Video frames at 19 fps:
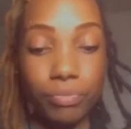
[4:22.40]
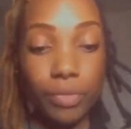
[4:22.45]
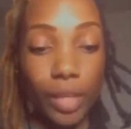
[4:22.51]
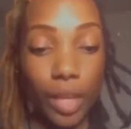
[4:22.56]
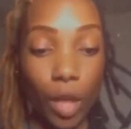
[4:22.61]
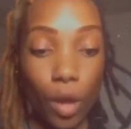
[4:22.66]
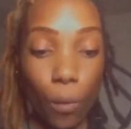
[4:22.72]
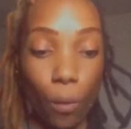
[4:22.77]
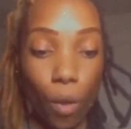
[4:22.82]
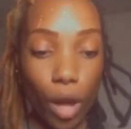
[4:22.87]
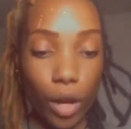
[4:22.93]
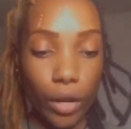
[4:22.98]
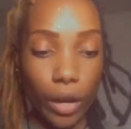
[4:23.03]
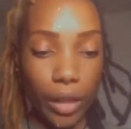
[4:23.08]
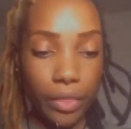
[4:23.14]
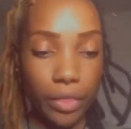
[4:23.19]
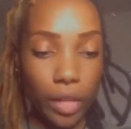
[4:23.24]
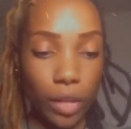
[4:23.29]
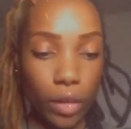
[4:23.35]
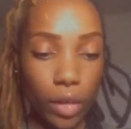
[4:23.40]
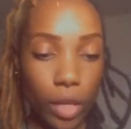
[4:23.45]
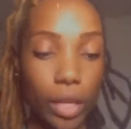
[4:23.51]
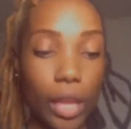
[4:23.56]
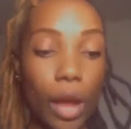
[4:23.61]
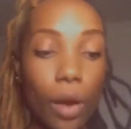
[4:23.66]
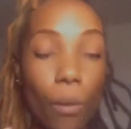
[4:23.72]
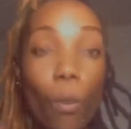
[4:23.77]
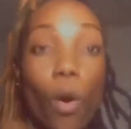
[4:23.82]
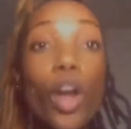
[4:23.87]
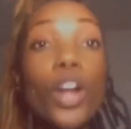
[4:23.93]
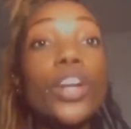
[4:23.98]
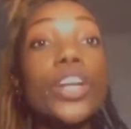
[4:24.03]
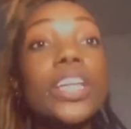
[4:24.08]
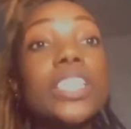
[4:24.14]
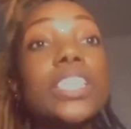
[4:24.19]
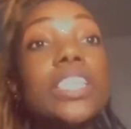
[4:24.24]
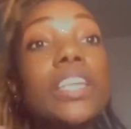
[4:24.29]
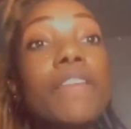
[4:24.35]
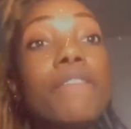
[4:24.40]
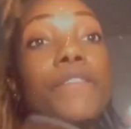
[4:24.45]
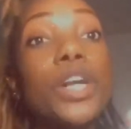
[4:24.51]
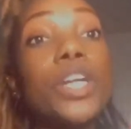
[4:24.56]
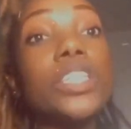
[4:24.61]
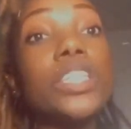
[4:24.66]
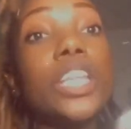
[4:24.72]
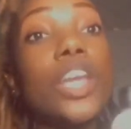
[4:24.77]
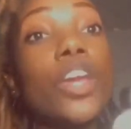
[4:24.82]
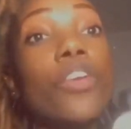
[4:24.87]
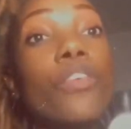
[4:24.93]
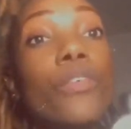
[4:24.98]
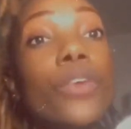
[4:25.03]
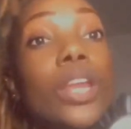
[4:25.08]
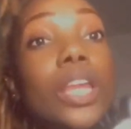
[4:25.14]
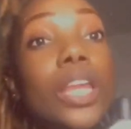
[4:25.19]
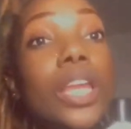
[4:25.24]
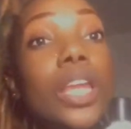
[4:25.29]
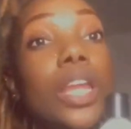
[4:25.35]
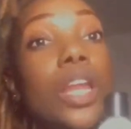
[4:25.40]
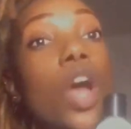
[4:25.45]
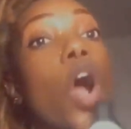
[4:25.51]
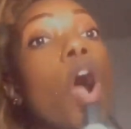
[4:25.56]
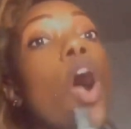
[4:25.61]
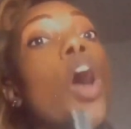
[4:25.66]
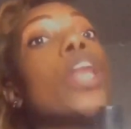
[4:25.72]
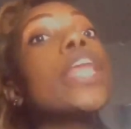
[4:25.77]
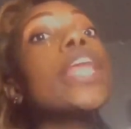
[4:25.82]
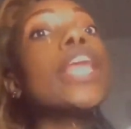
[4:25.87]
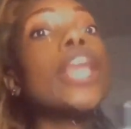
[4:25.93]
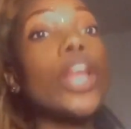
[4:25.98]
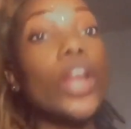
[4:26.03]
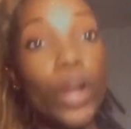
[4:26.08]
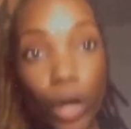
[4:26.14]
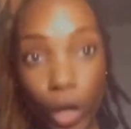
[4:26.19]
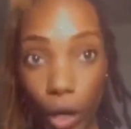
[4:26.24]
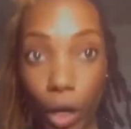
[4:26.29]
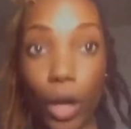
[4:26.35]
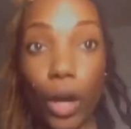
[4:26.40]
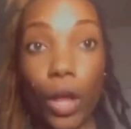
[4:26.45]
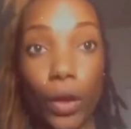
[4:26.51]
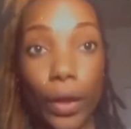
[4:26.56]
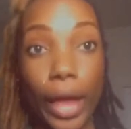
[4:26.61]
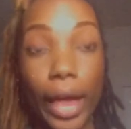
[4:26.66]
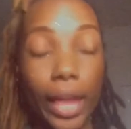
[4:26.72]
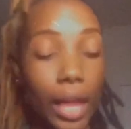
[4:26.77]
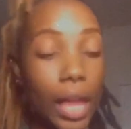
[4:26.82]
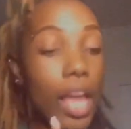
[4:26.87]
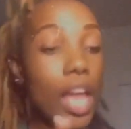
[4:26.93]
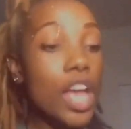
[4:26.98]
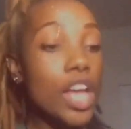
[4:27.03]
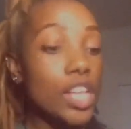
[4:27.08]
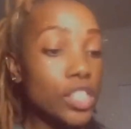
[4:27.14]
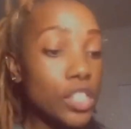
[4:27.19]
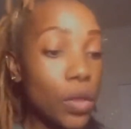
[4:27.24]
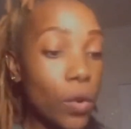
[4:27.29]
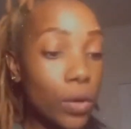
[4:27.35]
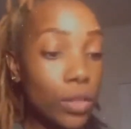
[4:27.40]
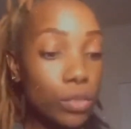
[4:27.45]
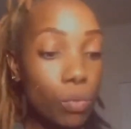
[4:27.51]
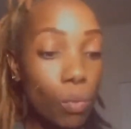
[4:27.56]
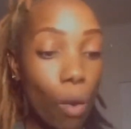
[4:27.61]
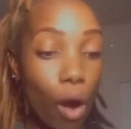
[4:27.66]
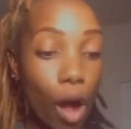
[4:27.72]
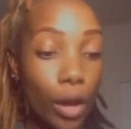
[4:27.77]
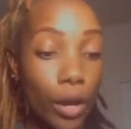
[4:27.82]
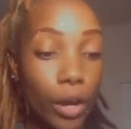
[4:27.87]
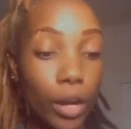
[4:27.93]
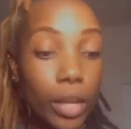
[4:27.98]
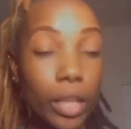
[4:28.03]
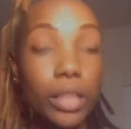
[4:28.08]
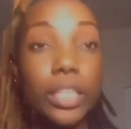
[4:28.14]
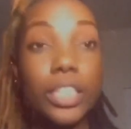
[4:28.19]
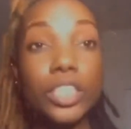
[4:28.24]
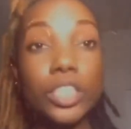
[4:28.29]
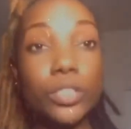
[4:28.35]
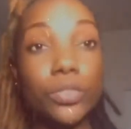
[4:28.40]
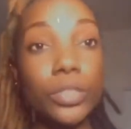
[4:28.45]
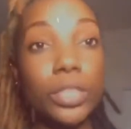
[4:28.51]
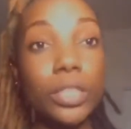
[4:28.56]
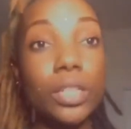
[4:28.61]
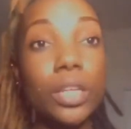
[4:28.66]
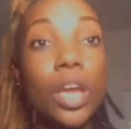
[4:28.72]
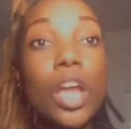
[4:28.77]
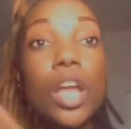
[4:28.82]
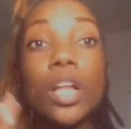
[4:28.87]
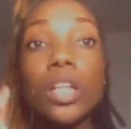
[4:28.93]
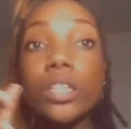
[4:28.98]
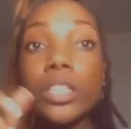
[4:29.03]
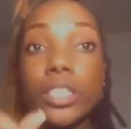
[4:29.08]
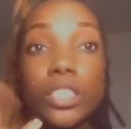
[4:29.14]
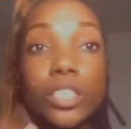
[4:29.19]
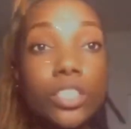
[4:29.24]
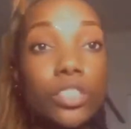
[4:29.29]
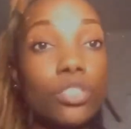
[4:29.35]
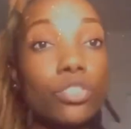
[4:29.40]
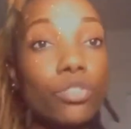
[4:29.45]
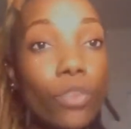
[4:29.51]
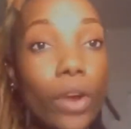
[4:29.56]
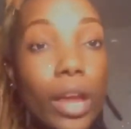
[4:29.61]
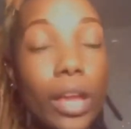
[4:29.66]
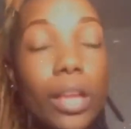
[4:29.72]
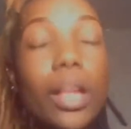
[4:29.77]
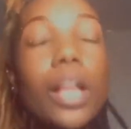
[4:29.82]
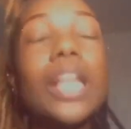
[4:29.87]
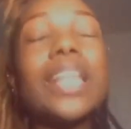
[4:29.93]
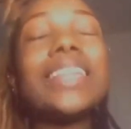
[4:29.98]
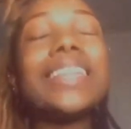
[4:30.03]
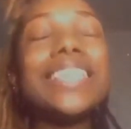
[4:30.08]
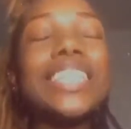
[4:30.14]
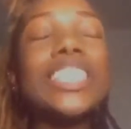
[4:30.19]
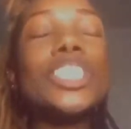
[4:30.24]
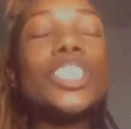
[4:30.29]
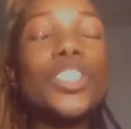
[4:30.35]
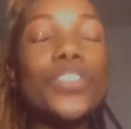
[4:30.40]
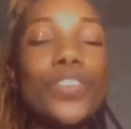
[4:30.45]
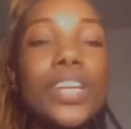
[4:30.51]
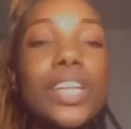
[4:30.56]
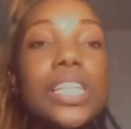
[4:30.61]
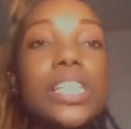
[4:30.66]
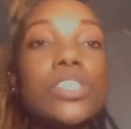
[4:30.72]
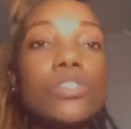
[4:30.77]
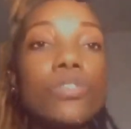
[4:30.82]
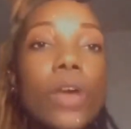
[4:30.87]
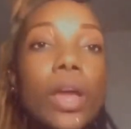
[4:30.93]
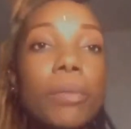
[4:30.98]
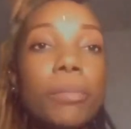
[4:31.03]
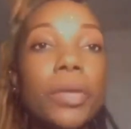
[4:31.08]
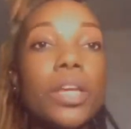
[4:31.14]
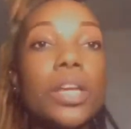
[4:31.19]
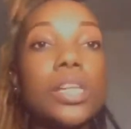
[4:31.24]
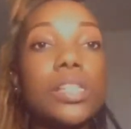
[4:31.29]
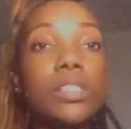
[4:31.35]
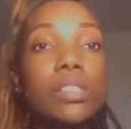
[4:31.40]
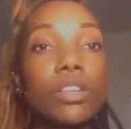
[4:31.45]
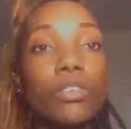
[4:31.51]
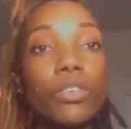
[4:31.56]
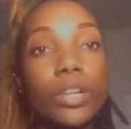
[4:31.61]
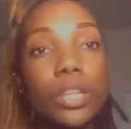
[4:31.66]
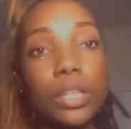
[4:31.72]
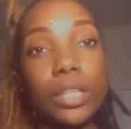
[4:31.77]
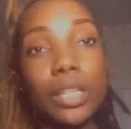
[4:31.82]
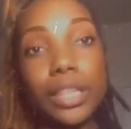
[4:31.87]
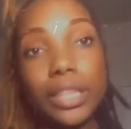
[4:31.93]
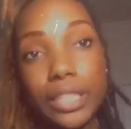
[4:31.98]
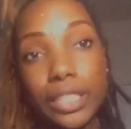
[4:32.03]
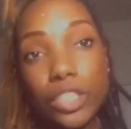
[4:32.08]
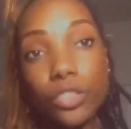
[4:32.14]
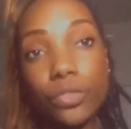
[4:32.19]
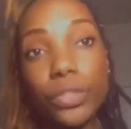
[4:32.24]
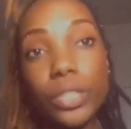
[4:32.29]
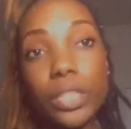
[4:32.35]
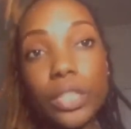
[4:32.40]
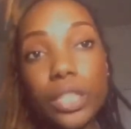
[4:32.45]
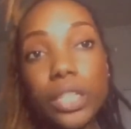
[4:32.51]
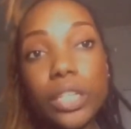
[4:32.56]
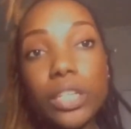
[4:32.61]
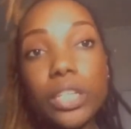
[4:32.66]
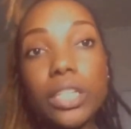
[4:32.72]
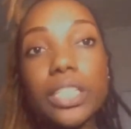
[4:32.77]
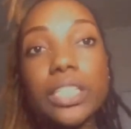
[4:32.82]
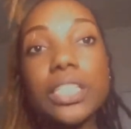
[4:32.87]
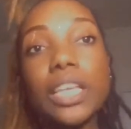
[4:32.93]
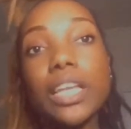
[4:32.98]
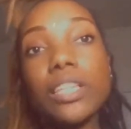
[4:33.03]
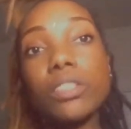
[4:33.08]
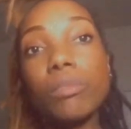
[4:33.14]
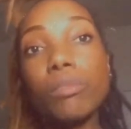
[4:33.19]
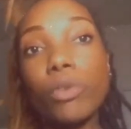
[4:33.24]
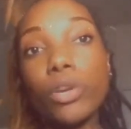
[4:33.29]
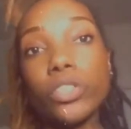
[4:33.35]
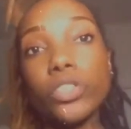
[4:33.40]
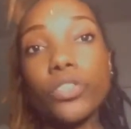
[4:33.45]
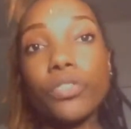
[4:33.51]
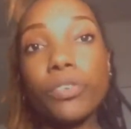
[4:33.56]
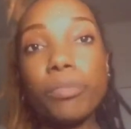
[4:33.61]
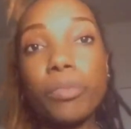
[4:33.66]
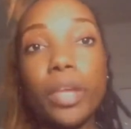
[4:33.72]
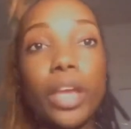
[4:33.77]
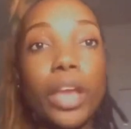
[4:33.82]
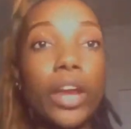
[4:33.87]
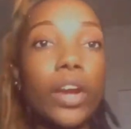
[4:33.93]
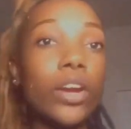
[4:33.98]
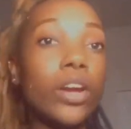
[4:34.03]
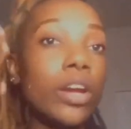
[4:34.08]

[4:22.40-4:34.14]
water, I think, yeah, water is the first ingredient on here. Okay, so it's water, glycerin. Glycerin is great because glycerin literally takes the moisture from the air